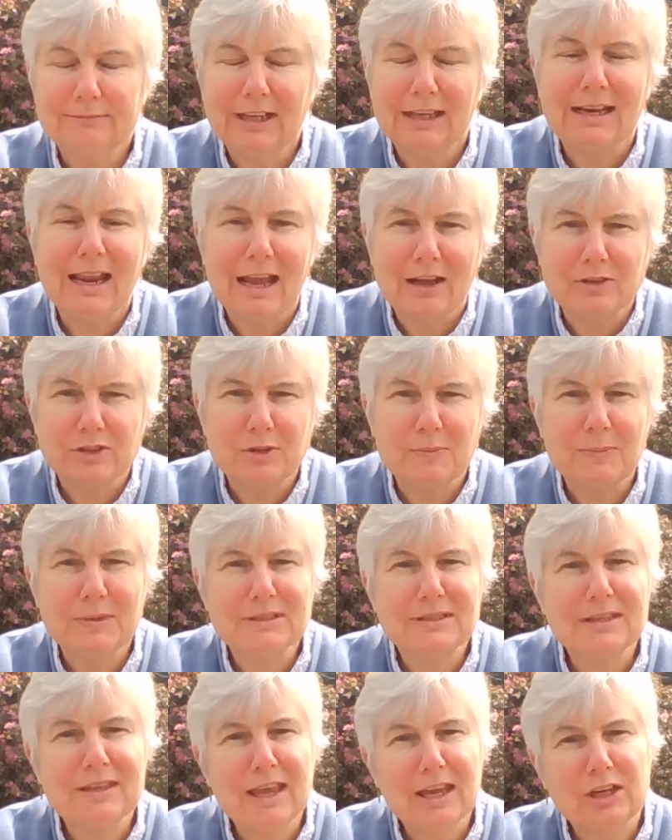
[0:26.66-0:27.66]

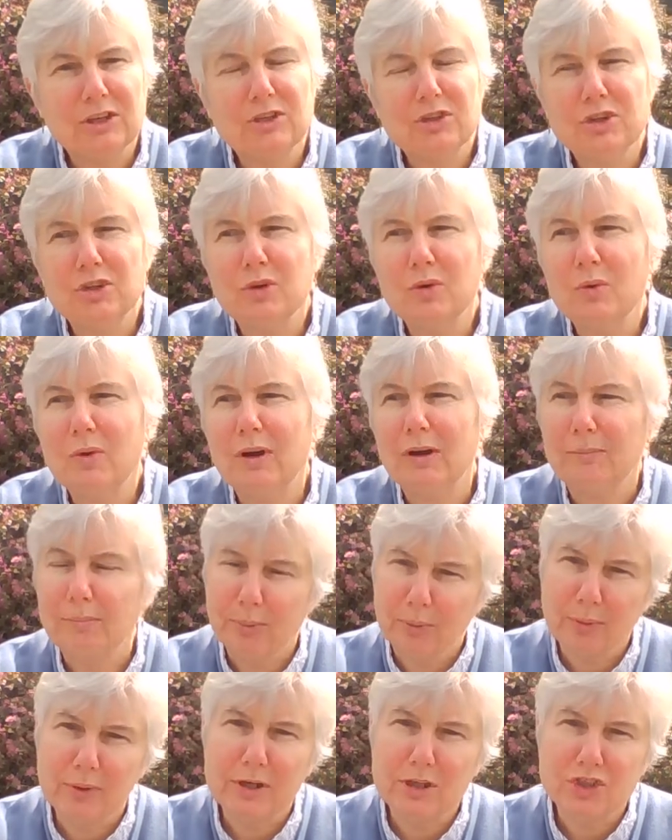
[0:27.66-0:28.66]
announcements, they do
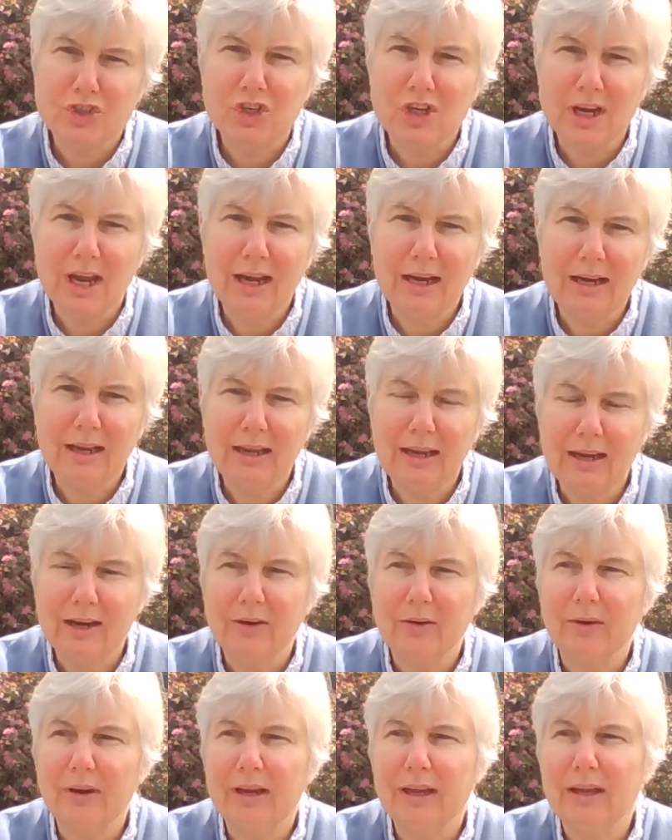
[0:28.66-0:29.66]
appreciate
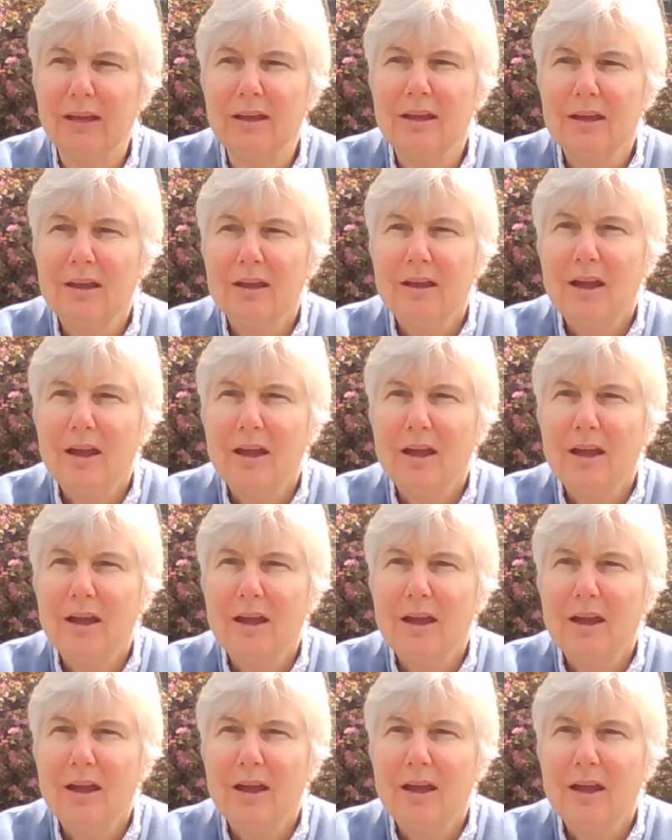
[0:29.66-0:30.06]
hearing